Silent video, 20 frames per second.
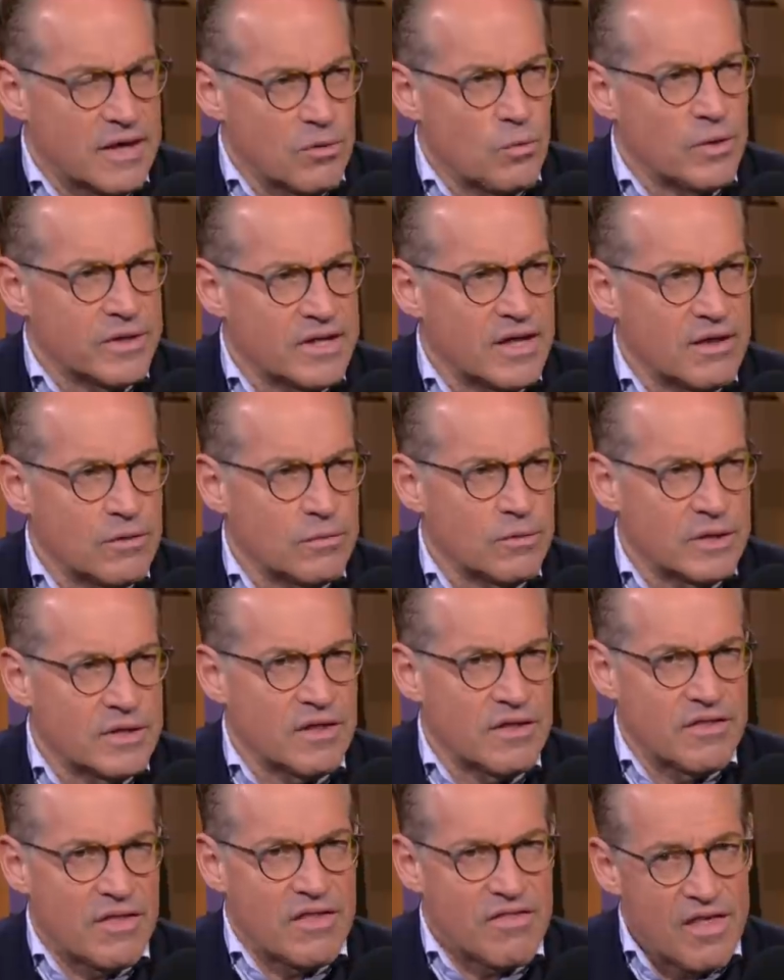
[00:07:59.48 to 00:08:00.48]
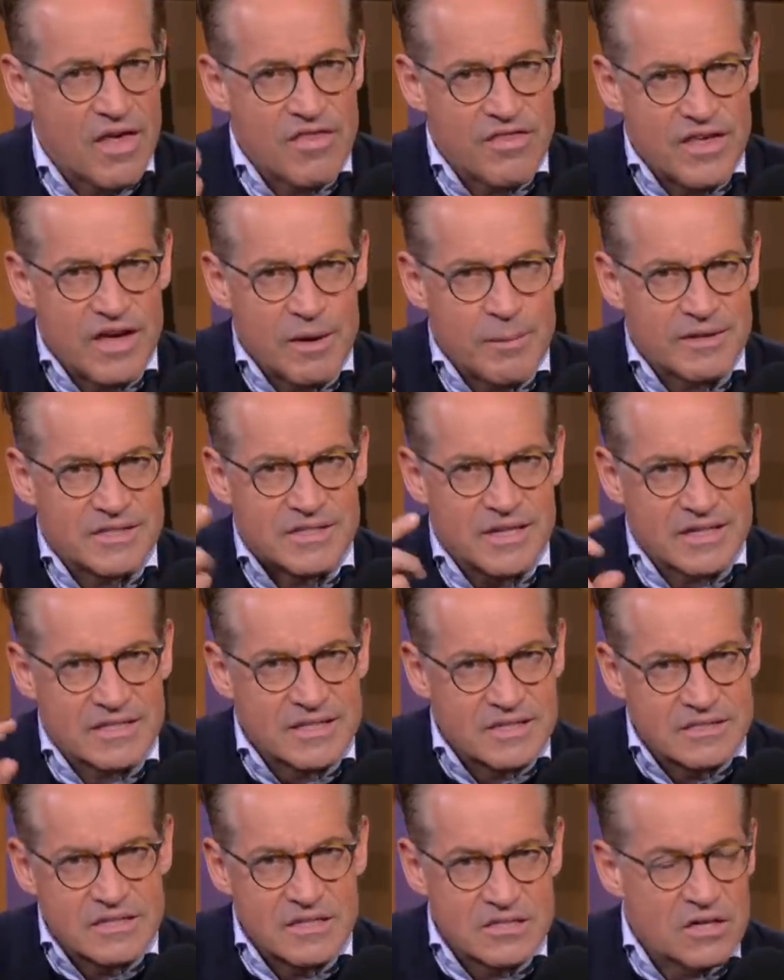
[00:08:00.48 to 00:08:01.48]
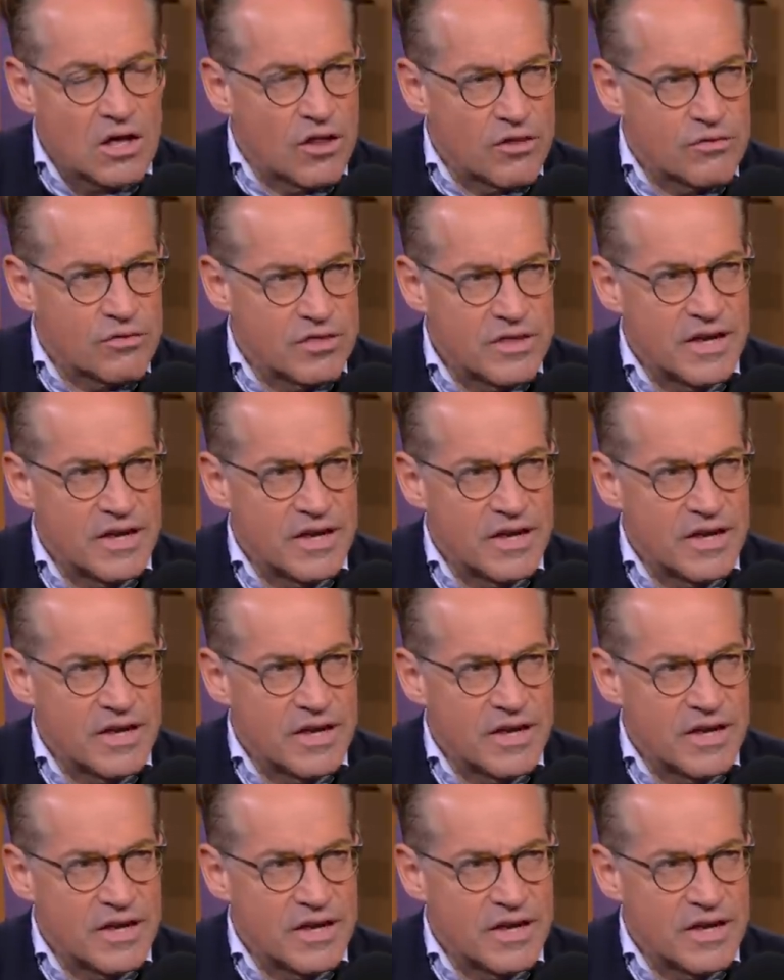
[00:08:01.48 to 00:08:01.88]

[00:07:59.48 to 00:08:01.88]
When they think about sex as this other